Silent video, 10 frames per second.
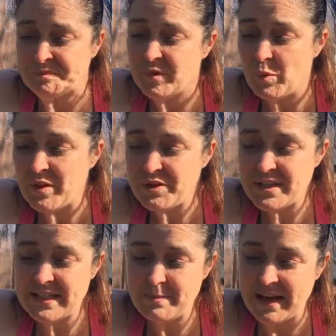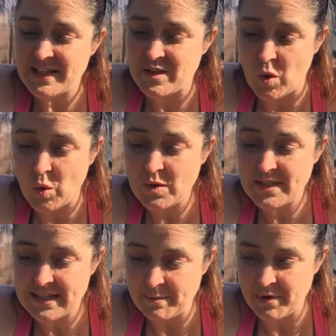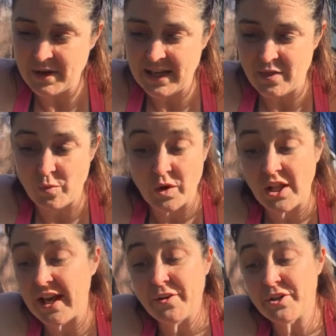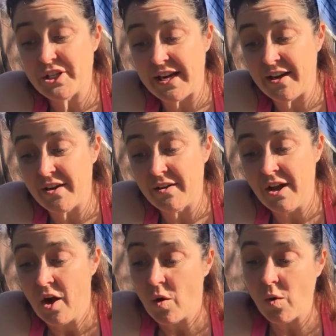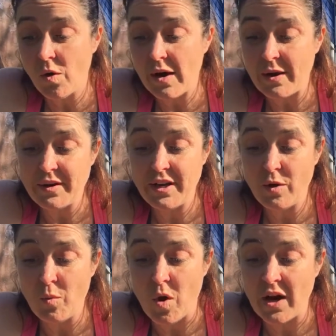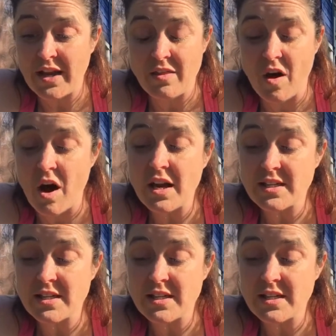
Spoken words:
Whether she spends the whole summer in the recliner chair or out here walking the hot,